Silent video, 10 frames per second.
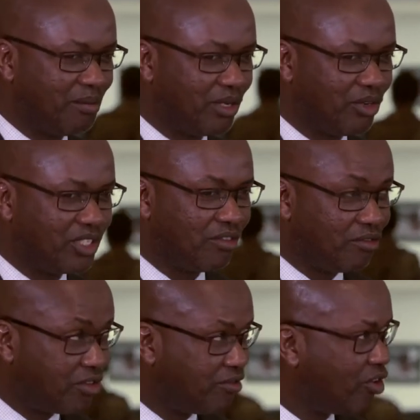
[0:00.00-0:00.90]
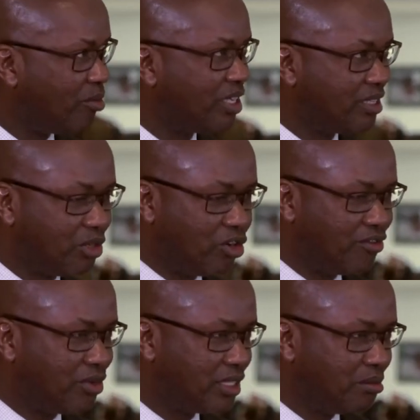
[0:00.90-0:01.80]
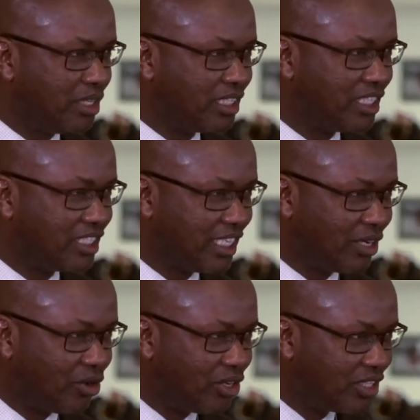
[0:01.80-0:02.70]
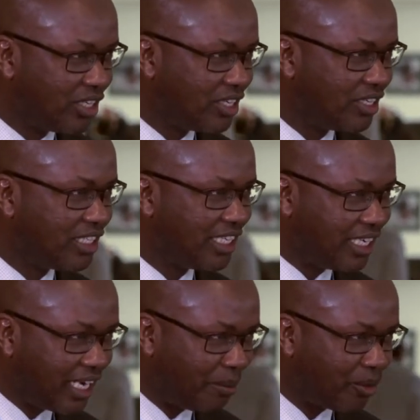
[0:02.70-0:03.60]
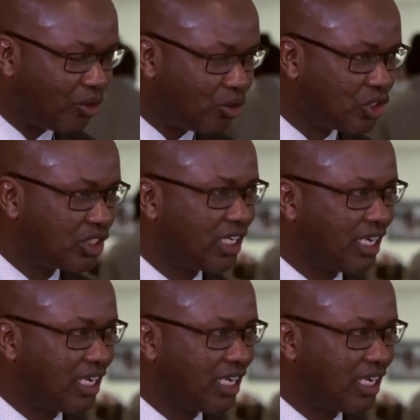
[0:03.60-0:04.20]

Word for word: because of the format, because of the multi-stakeholder approach,